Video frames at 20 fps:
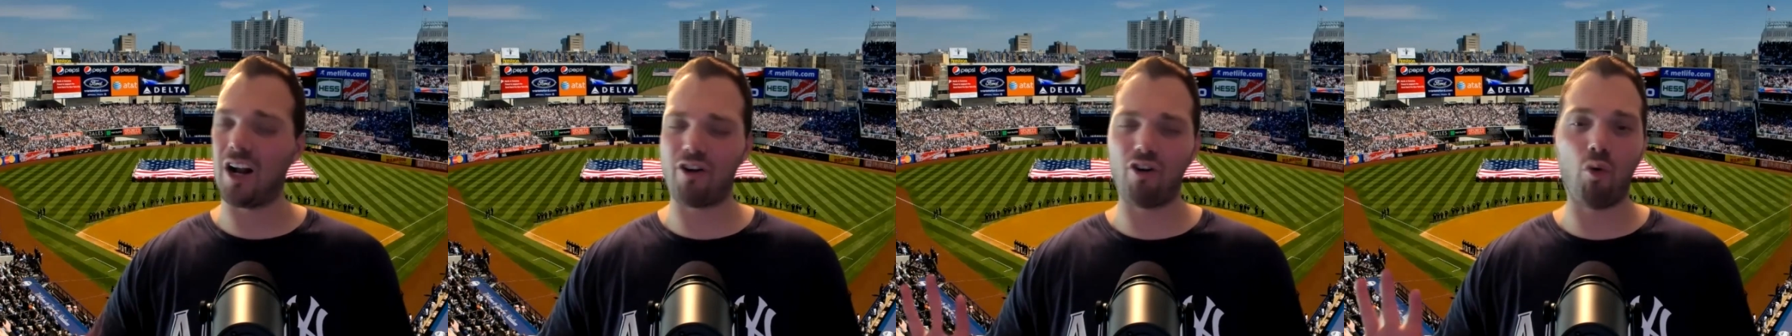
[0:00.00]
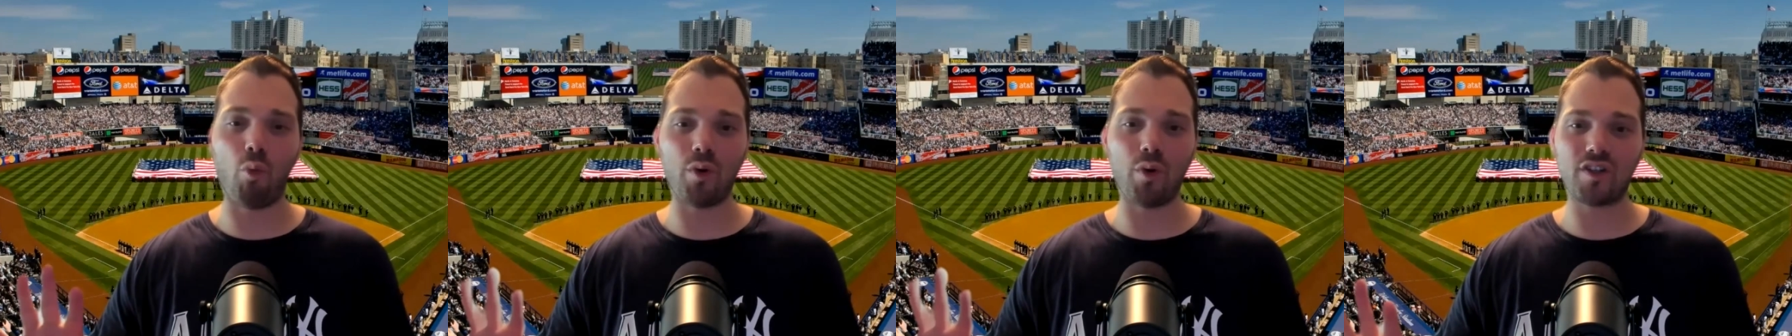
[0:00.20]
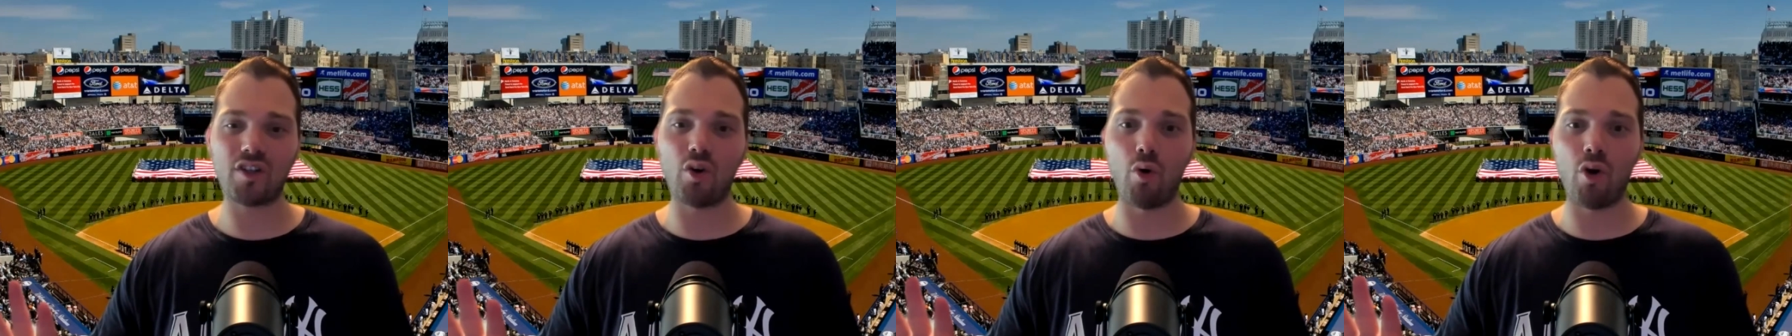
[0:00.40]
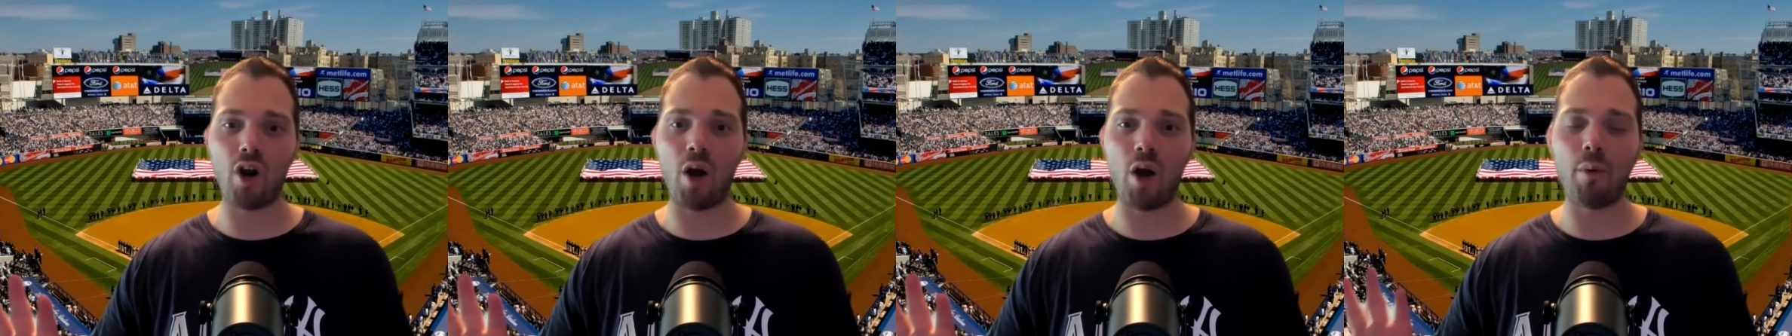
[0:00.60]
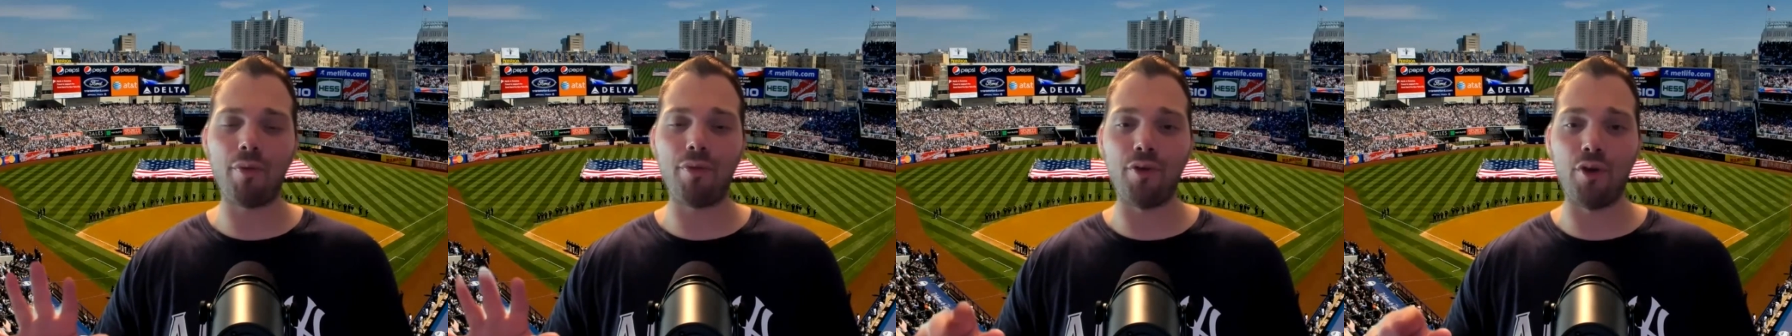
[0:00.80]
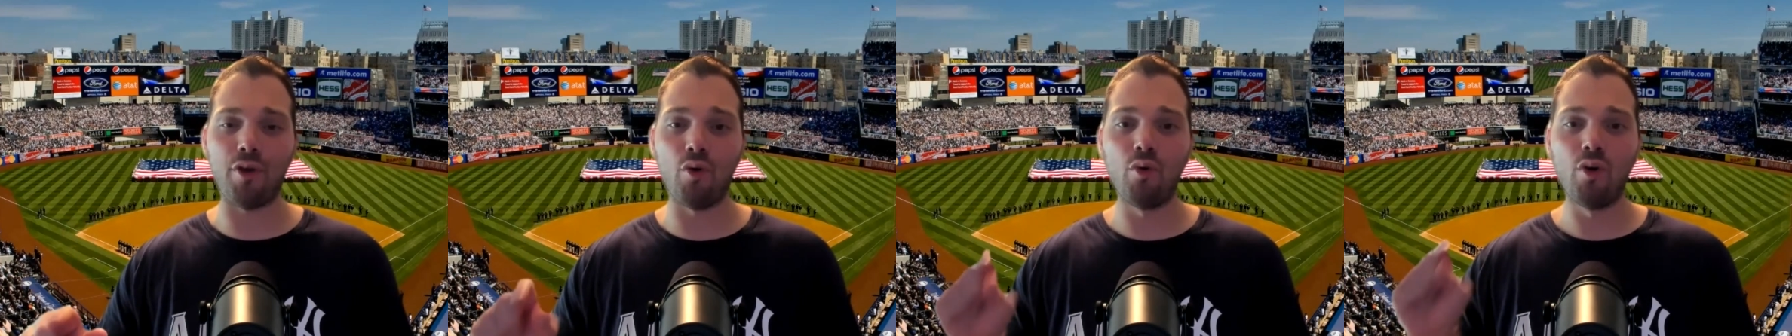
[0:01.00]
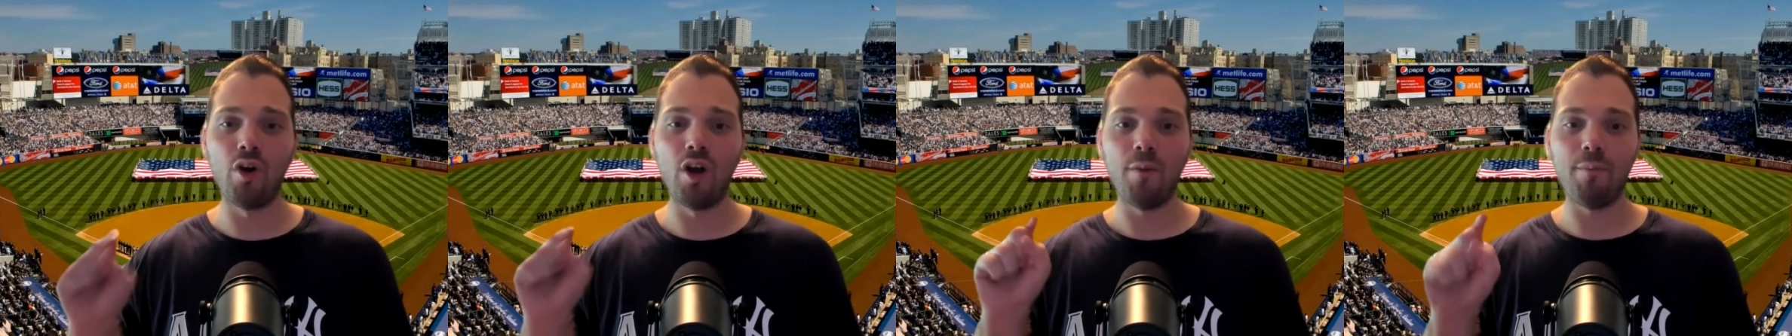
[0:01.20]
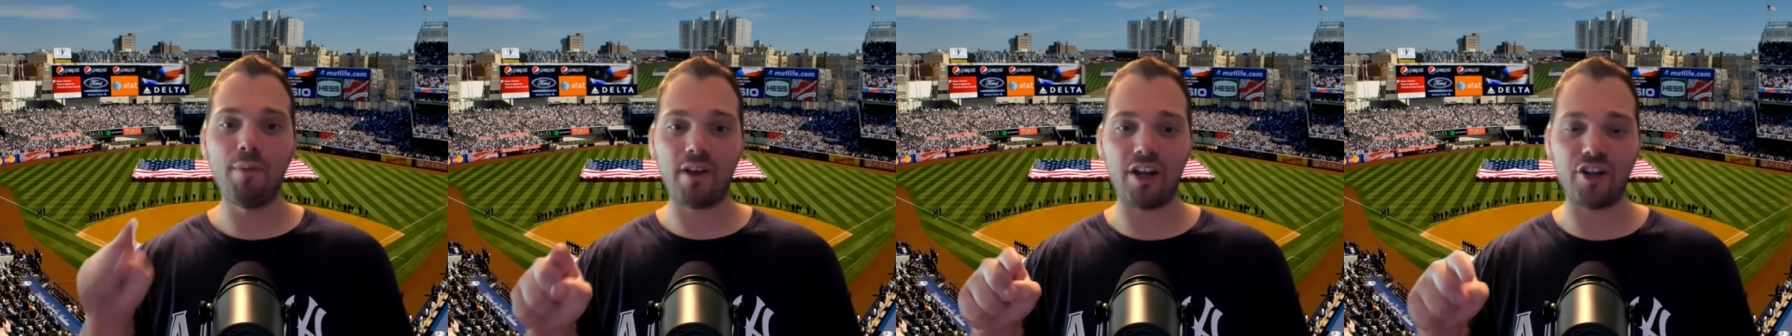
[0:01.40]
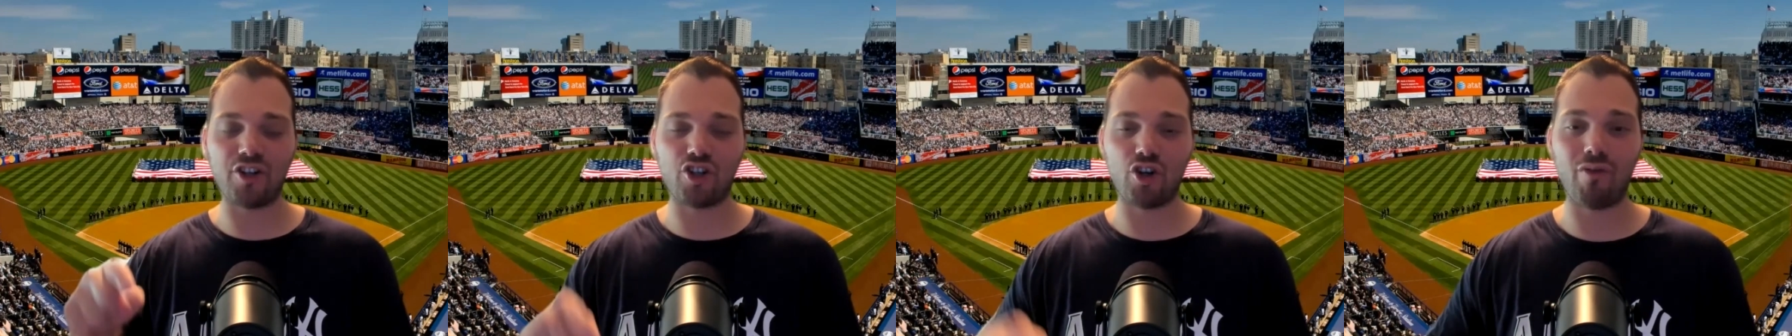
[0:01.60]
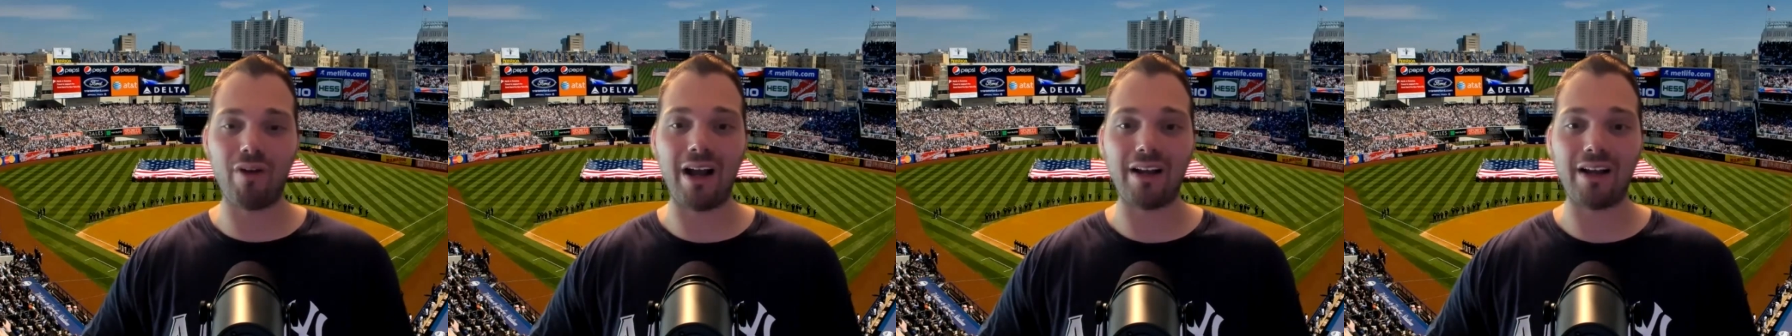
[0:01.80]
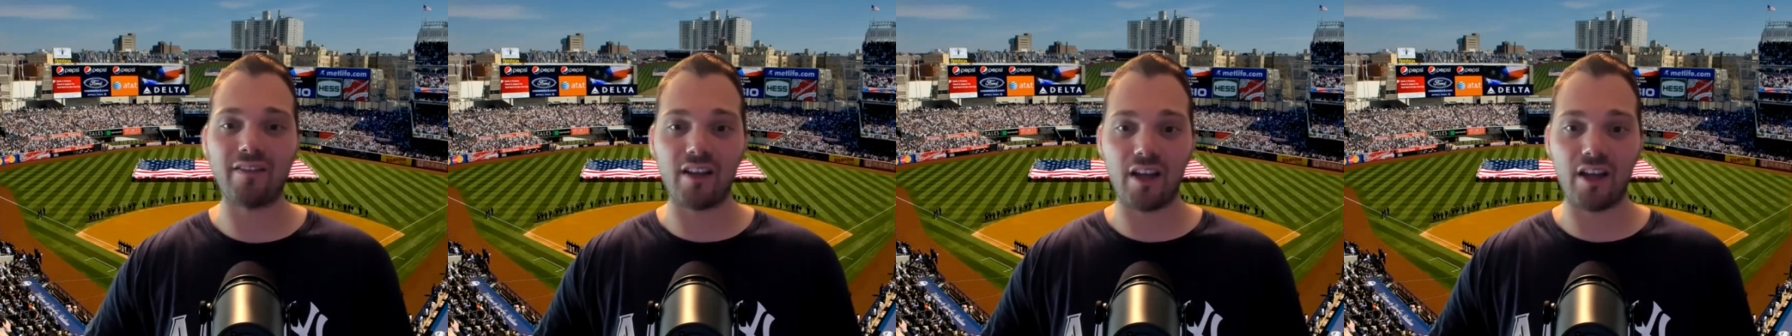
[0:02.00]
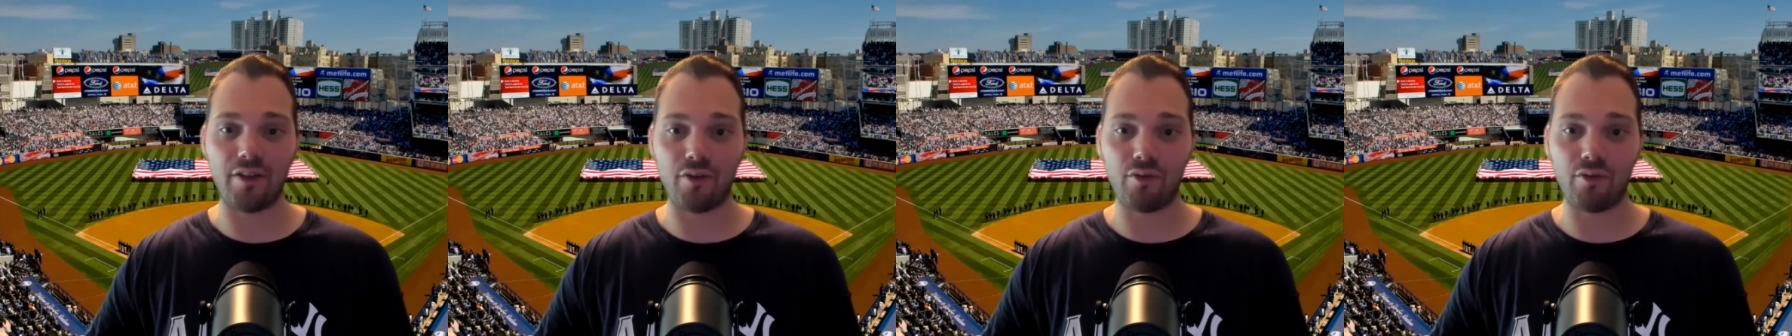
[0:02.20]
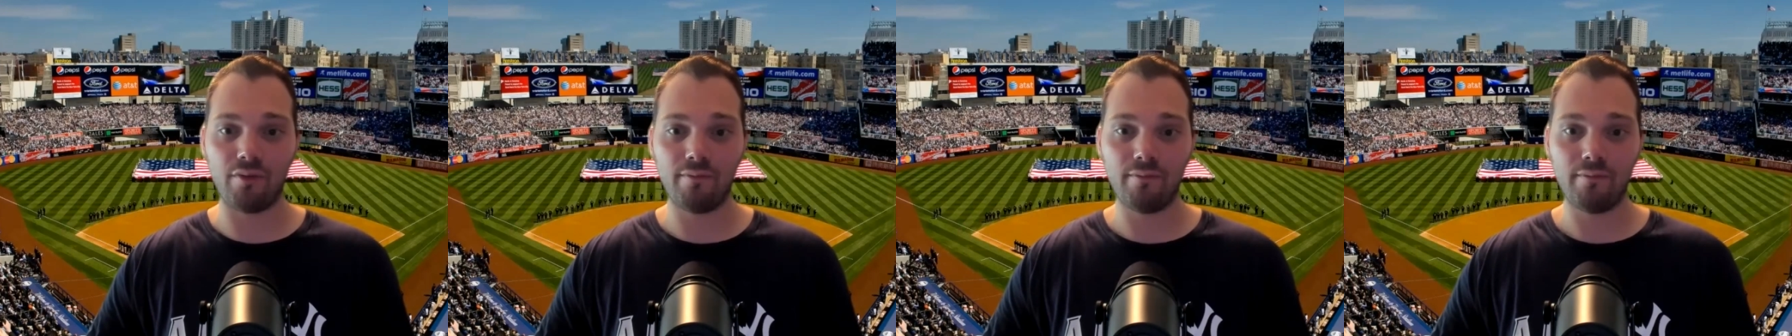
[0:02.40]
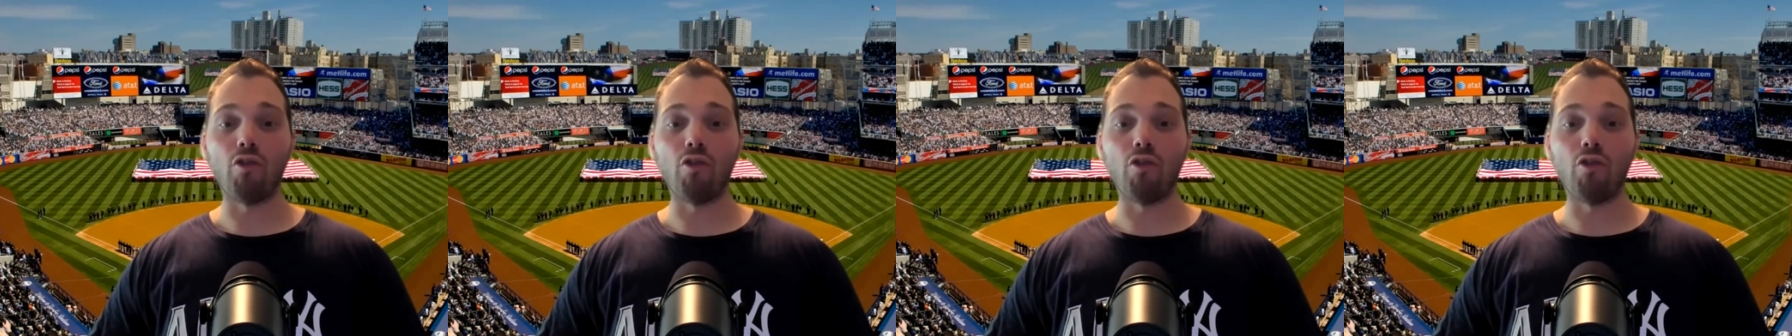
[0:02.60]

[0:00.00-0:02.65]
I don't know what's going on with you, but get your act together.